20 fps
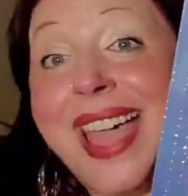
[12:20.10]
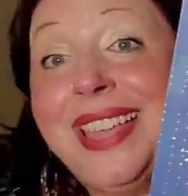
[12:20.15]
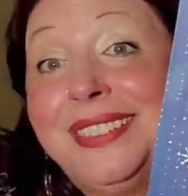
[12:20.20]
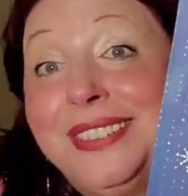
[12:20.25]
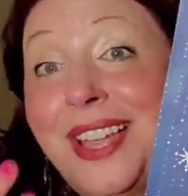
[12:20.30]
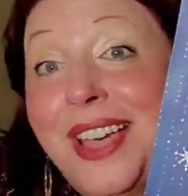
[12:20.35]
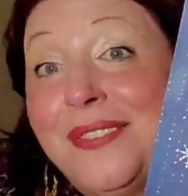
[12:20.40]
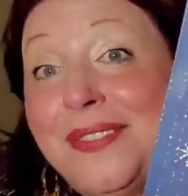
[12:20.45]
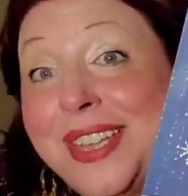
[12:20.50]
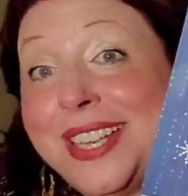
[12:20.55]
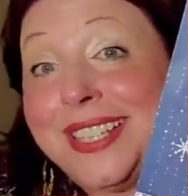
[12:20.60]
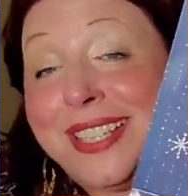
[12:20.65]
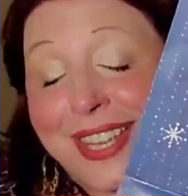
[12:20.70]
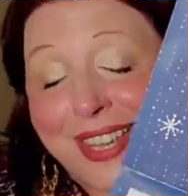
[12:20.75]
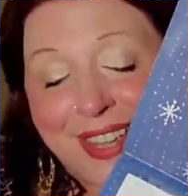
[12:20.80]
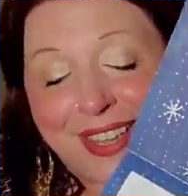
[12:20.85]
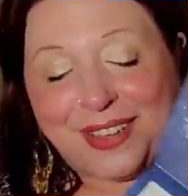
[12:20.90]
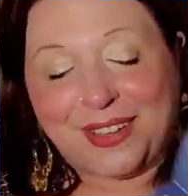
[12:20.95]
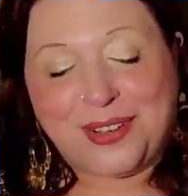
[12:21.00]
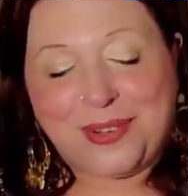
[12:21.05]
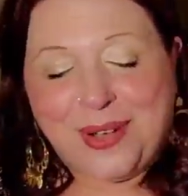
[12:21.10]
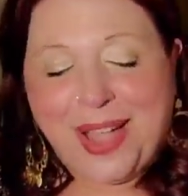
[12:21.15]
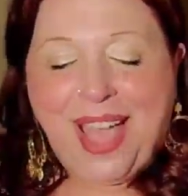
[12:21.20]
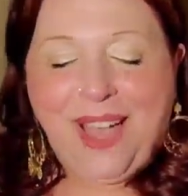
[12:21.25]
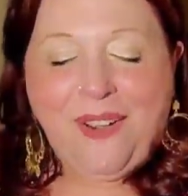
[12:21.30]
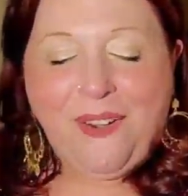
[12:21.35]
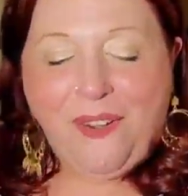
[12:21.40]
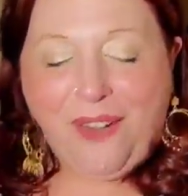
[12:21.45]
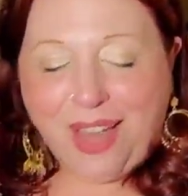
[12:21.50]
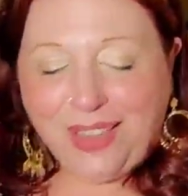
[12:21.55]
I love it too.
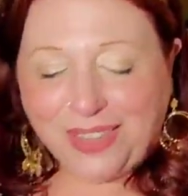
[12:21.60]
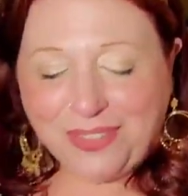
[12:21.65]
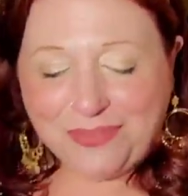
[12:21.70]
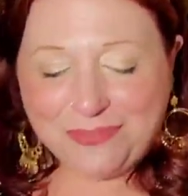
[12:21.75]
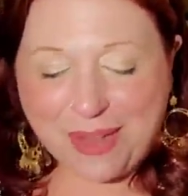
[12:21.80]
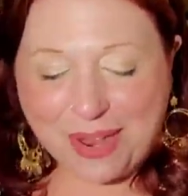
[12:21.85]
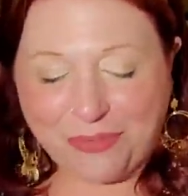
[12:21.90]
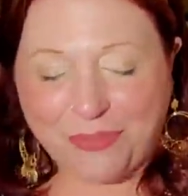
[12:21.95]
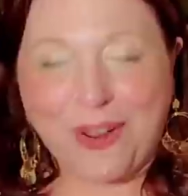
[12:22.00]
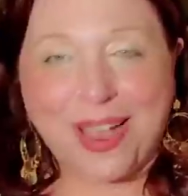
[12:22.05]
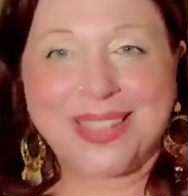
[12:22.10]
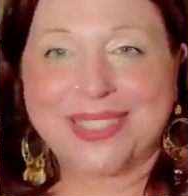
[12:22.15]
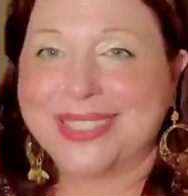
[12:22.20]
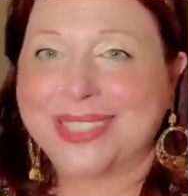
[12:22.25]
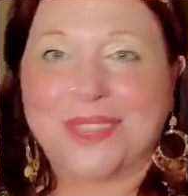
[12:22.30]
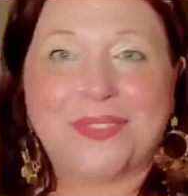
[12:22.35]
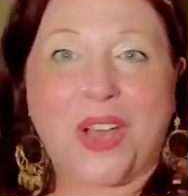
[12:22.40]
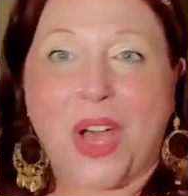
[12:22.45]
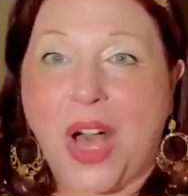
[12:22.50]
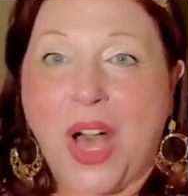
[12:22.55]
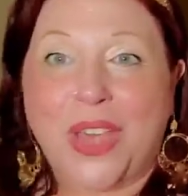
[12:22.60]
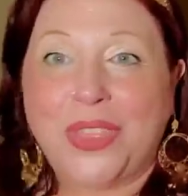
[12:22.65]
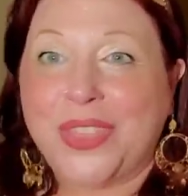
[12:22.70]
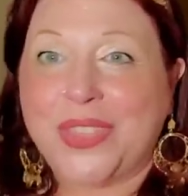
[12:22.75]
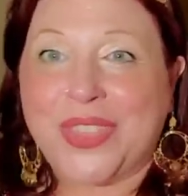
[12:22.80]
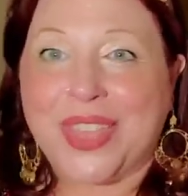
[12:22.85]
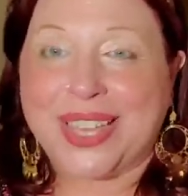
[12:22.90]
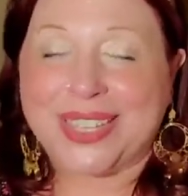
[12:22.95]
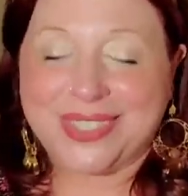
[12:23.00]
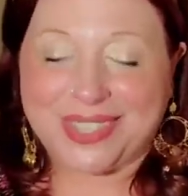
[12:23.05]
All of my friends love all
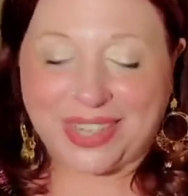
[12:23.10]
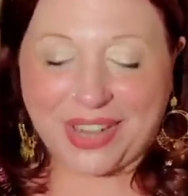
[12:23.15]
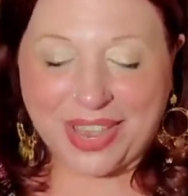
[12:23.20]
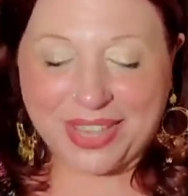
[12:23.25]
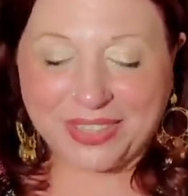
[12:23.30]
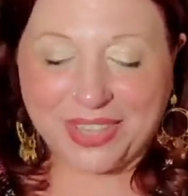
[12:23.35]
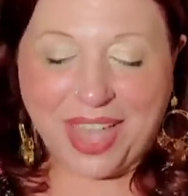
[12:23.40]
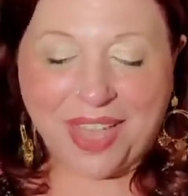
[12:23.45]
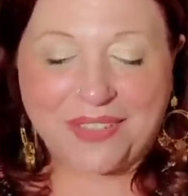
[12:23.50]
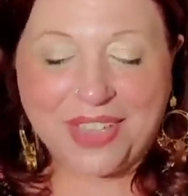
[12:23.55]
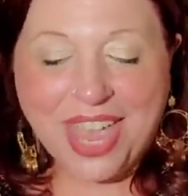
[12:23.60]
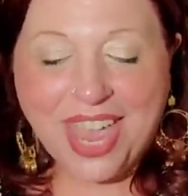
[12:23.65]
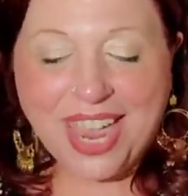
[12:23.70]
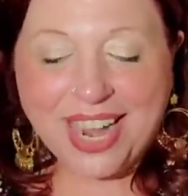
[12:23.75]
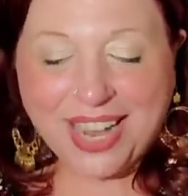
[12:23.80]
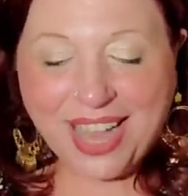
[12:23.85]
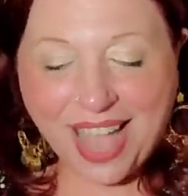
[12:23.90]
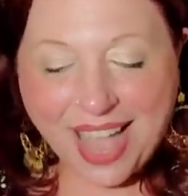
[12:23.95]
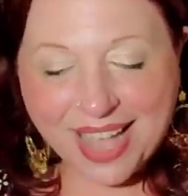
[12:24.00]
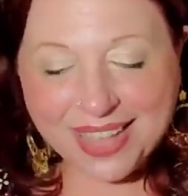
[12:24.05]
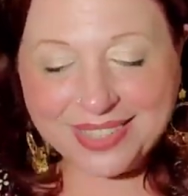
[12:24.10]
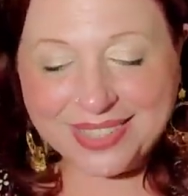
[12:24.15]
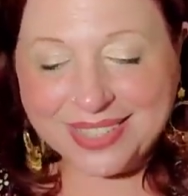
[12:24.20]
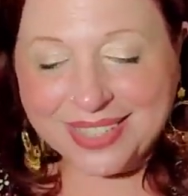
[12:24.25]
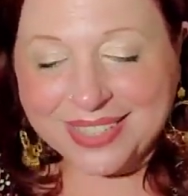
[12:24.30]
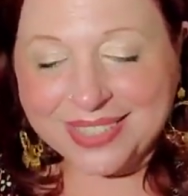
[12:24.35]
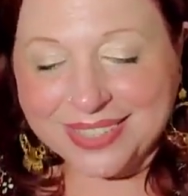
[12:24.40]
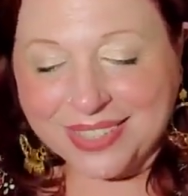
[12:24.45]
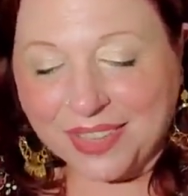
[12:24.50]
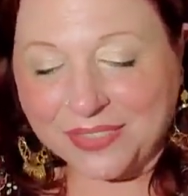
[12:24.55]
the things that I love.
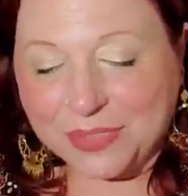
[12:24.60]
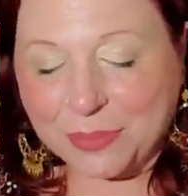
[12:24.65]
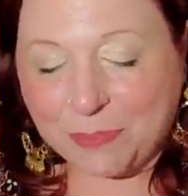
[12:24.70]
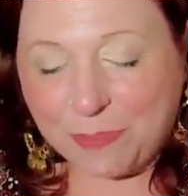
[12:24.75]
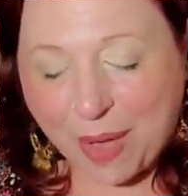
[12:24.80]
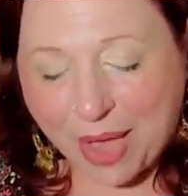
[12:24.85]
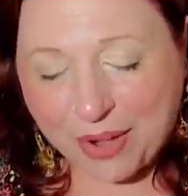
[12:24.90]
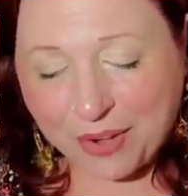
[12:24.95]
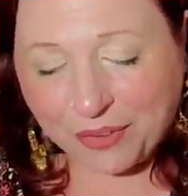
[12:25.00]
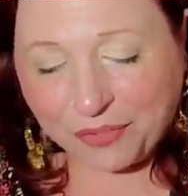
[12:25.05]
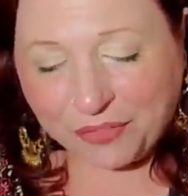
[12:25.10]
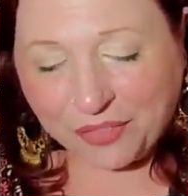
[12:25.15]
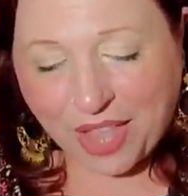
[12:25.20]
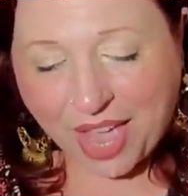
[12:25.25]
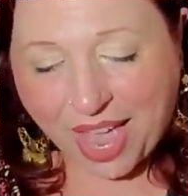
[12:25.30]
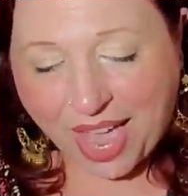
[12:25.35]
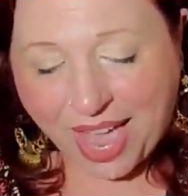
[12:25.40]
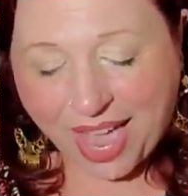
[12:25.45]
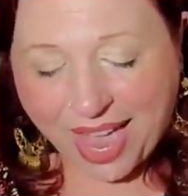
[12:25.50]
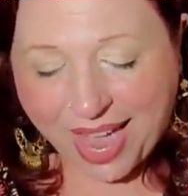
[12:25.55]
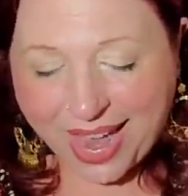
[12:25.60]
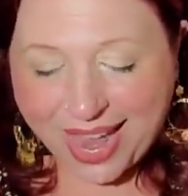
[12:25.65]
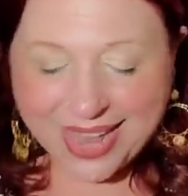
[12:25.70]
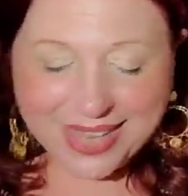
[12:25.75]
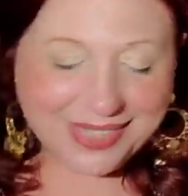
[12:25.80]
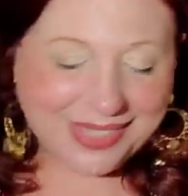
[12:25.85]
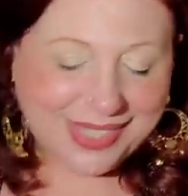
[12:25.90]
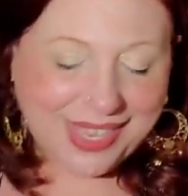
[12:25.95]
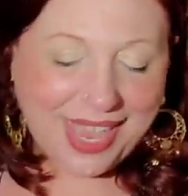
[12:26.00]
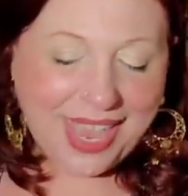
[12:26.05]
Constance loves
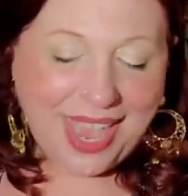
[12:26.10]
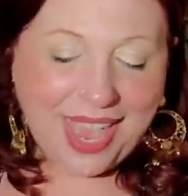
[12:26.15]
butterflies.